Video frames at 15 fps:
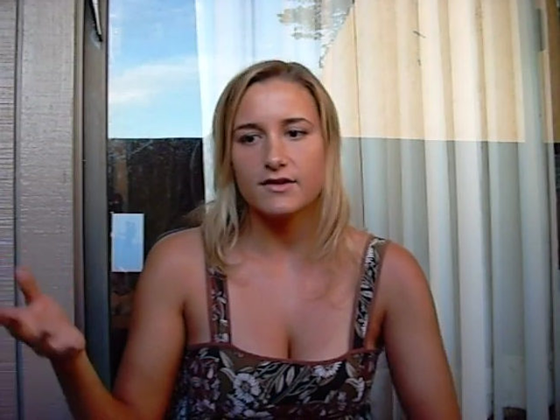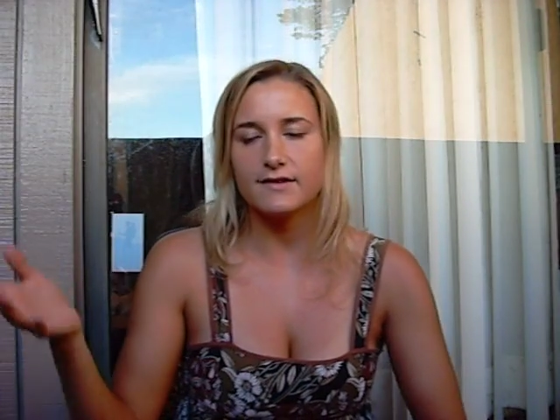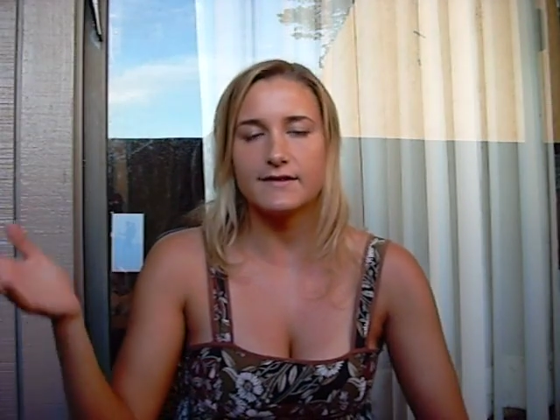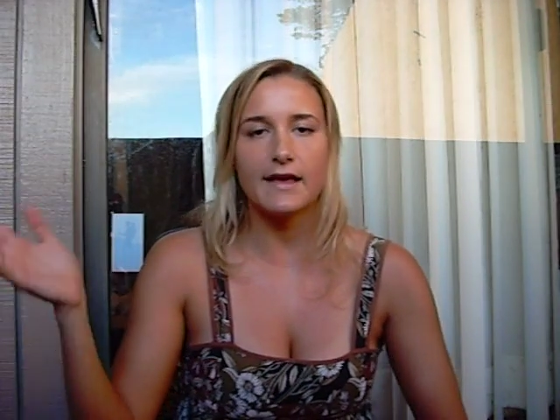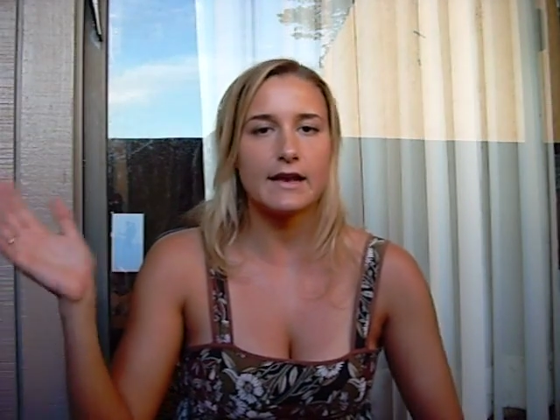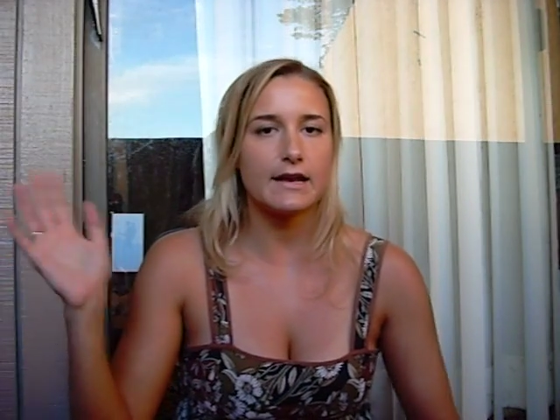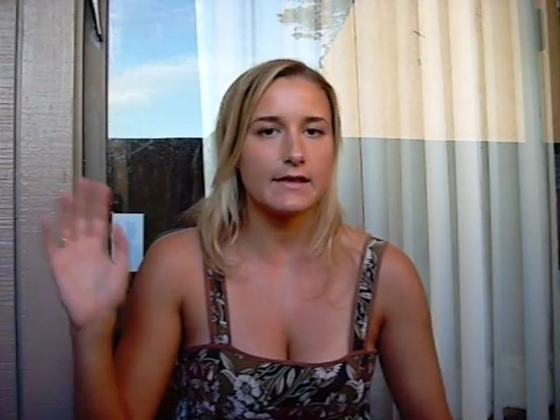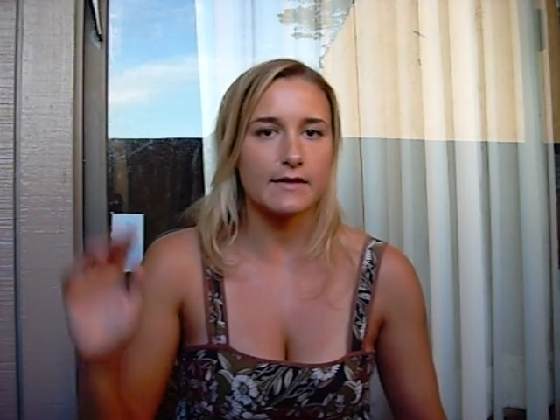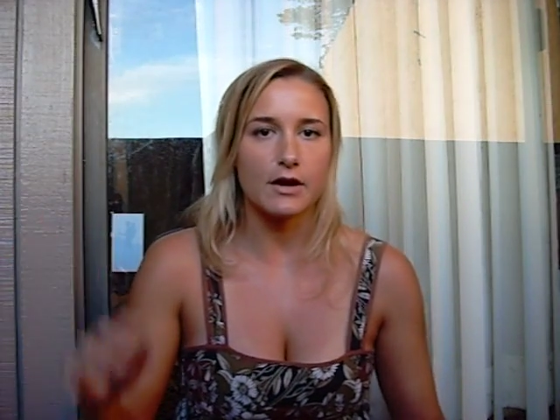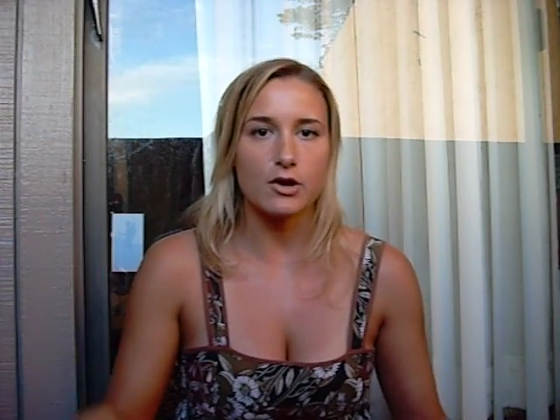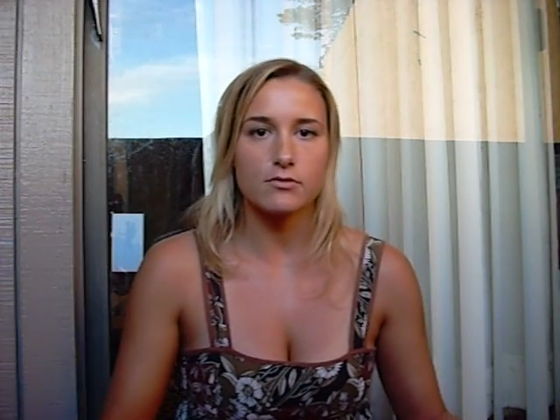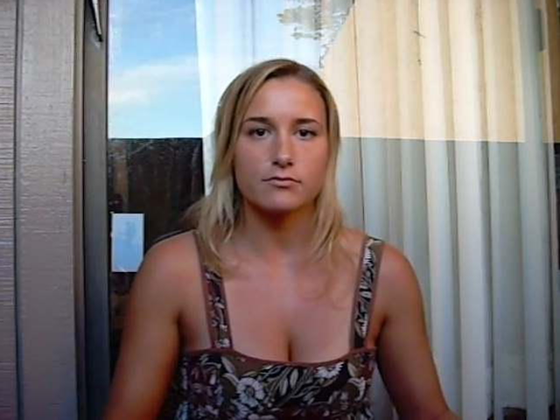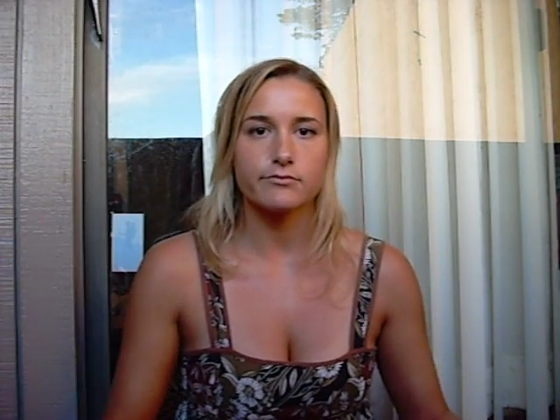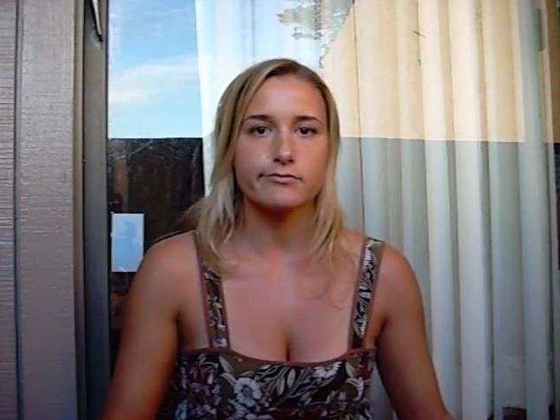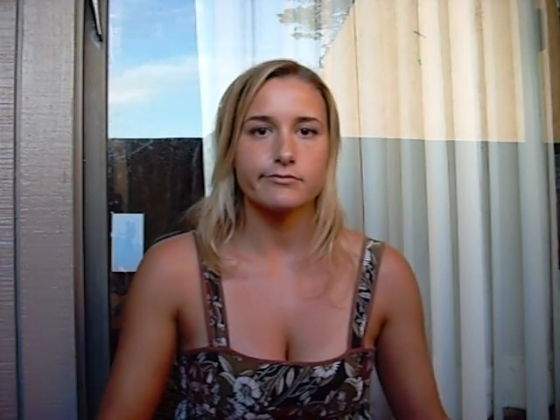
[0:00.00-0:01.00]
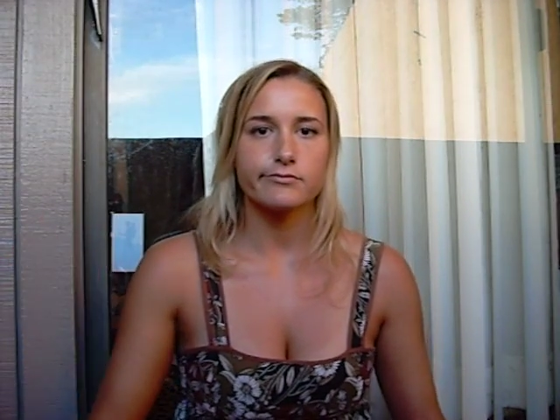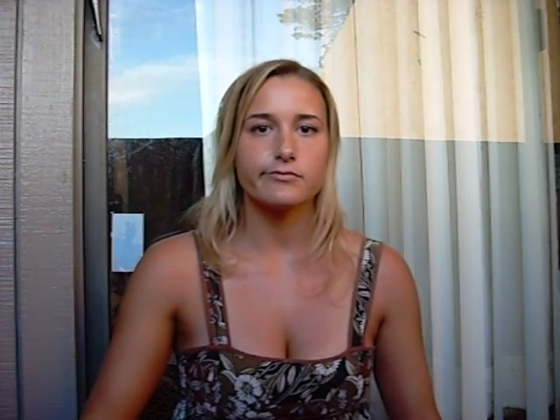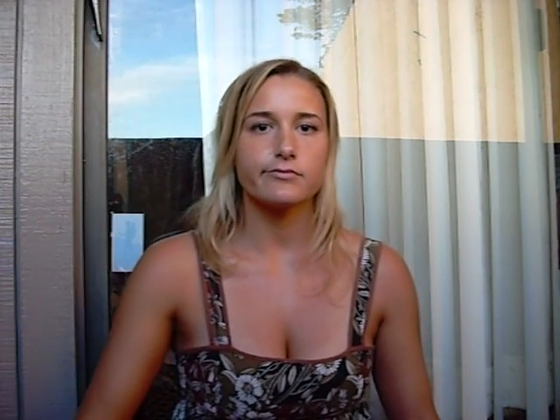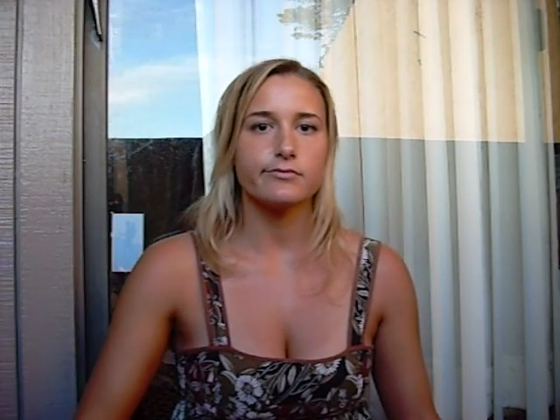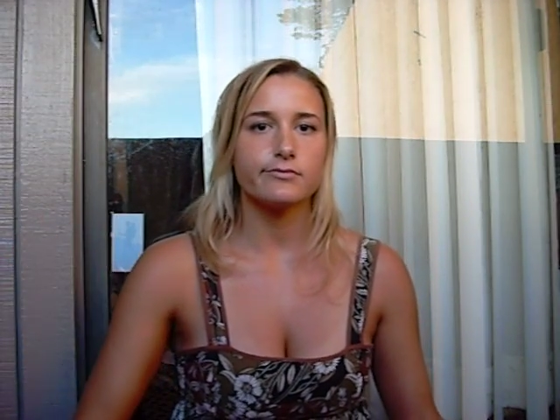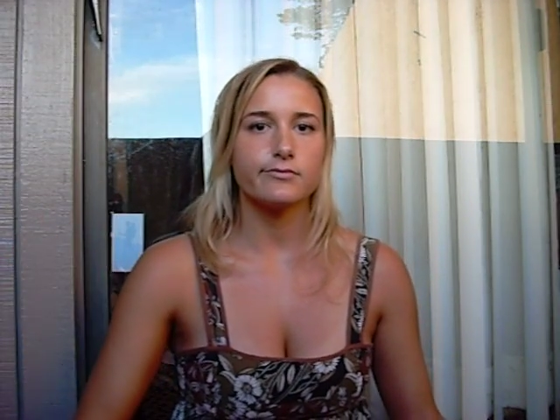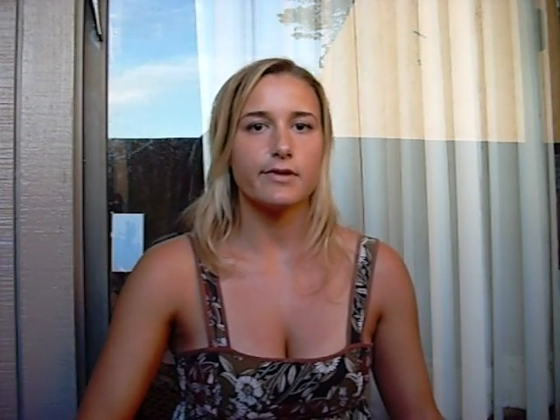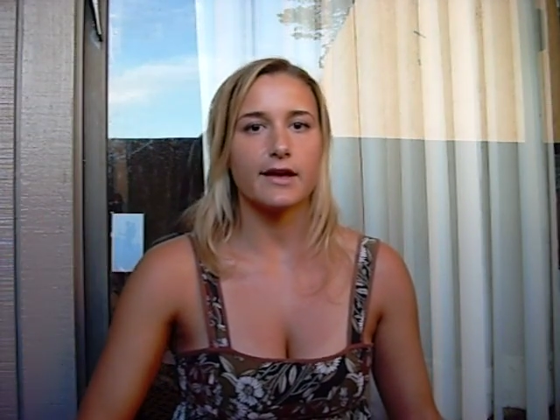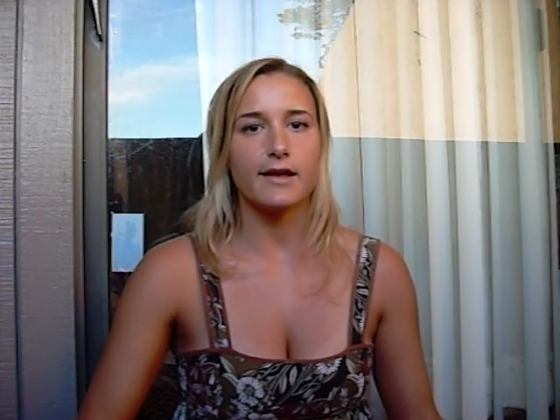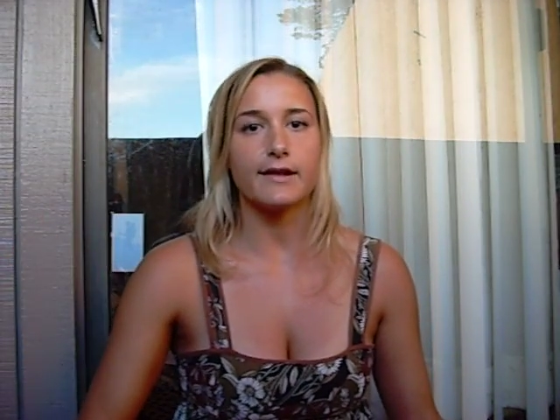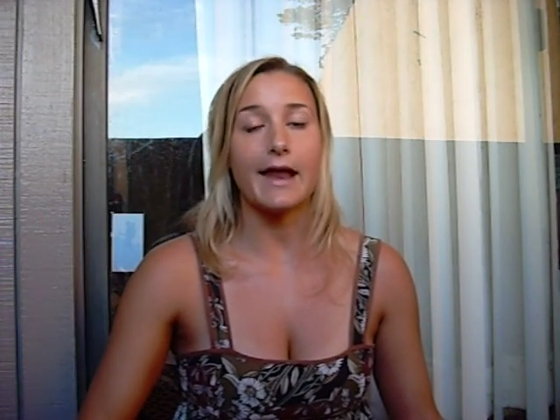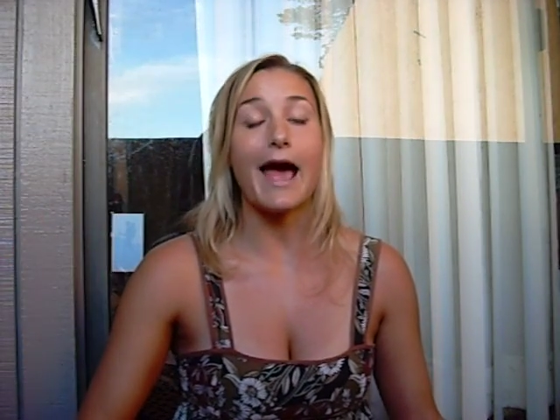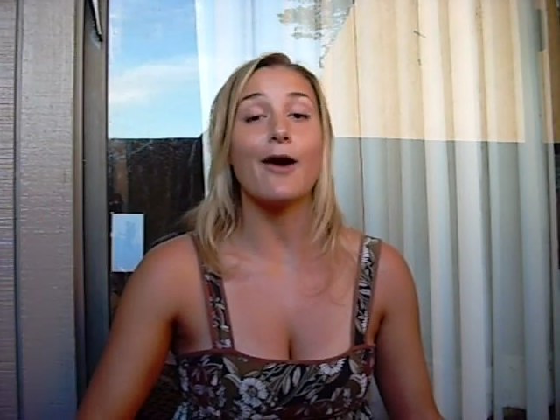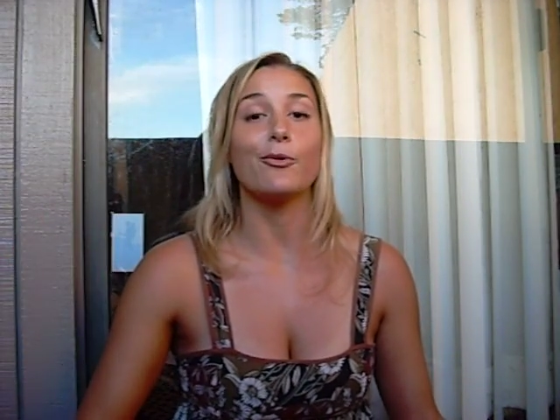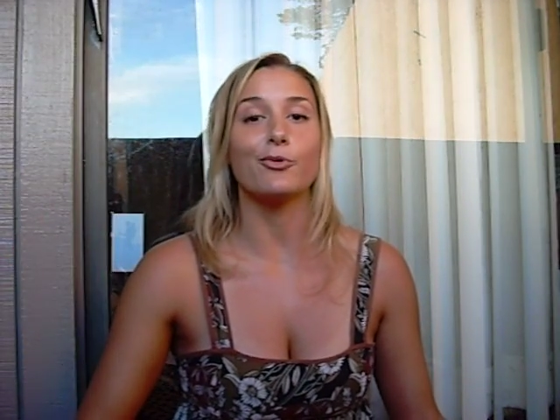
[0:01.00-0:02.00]
Standing there, like an
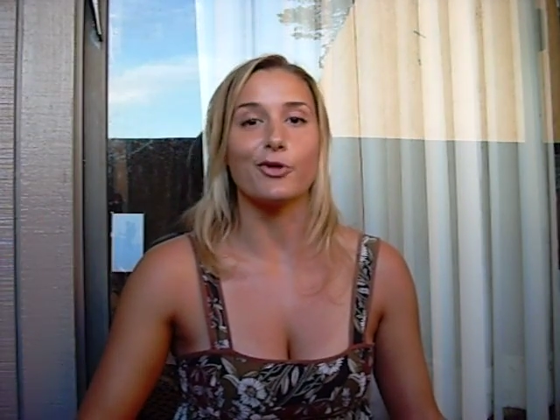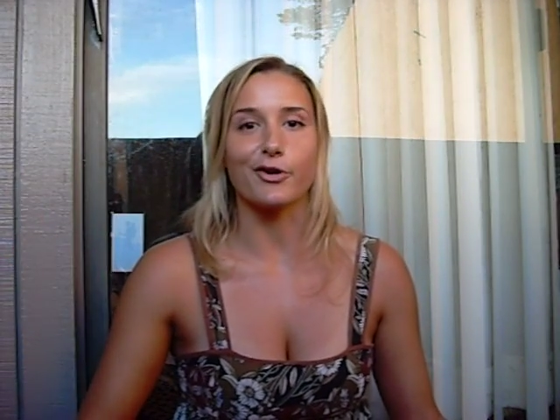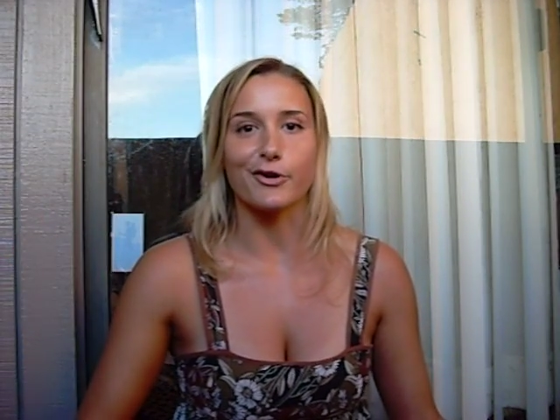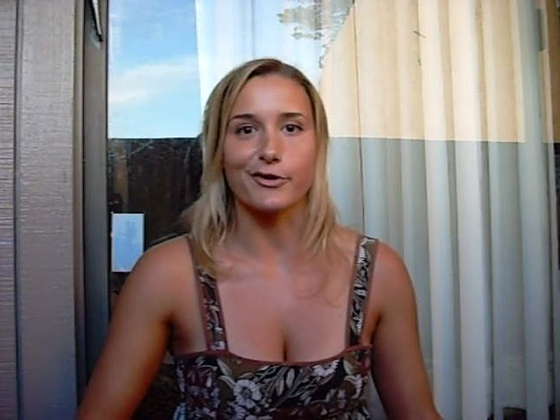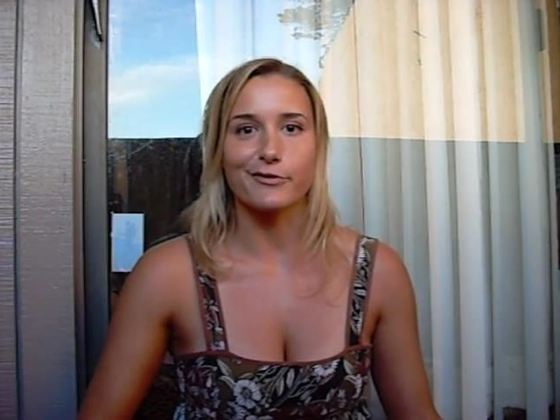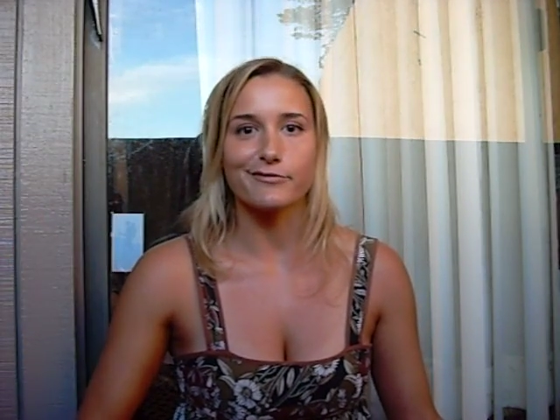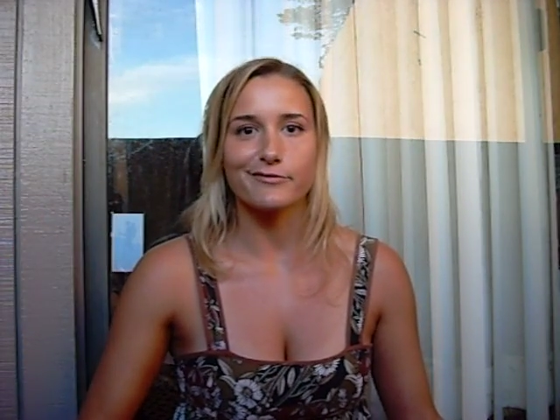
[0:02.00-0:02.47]
outlooker.